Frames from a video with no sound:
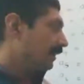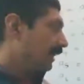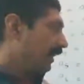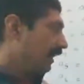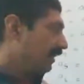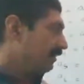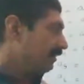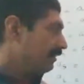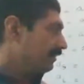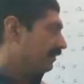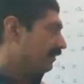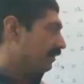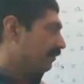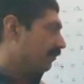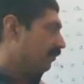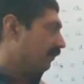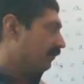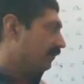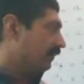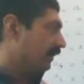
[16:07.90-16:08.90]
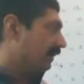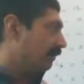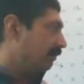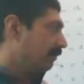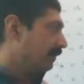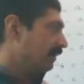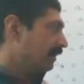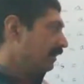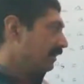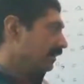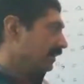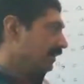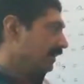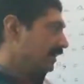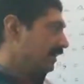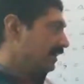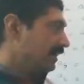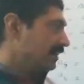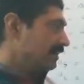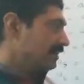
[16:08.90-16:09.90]
nth term of the AP,
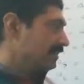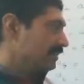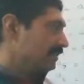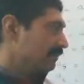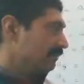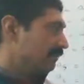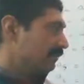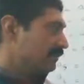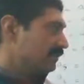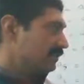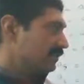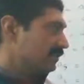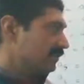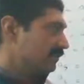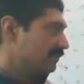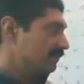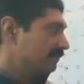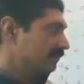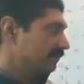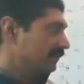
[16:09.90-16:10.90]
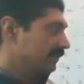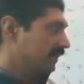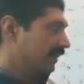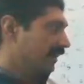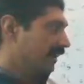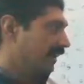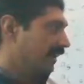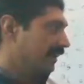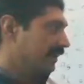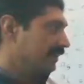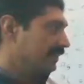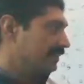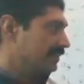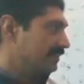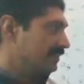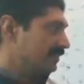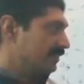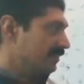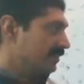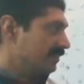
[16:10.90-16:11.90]
a is the first term, n is
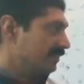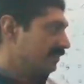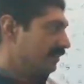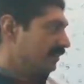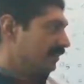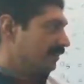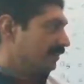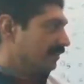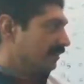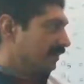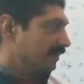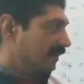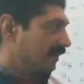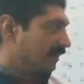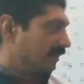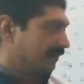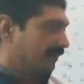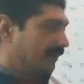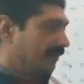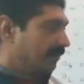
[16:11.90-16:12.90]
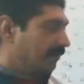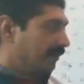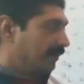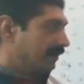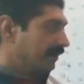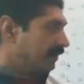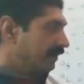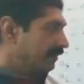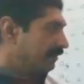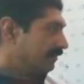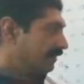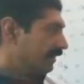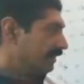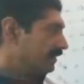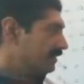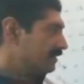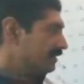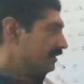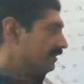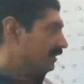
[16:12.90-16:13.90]
the number, that
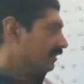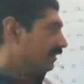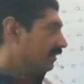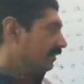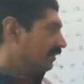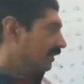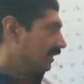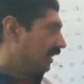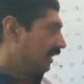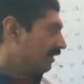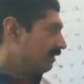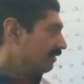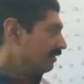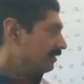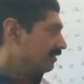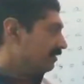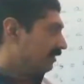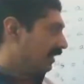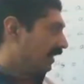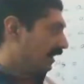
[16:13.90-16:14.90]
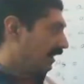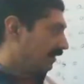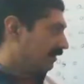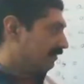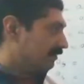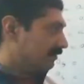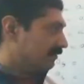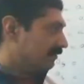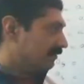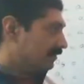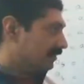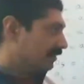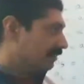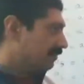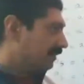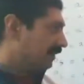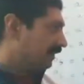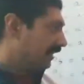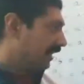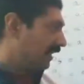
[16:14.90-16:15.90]
is nth term,
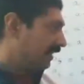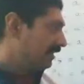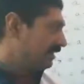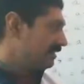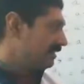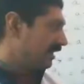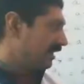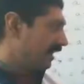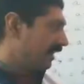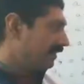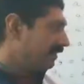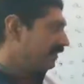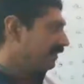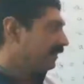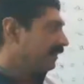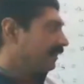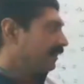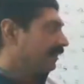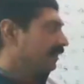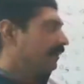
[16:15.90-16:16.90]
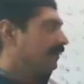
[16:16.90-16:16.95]
that n is n,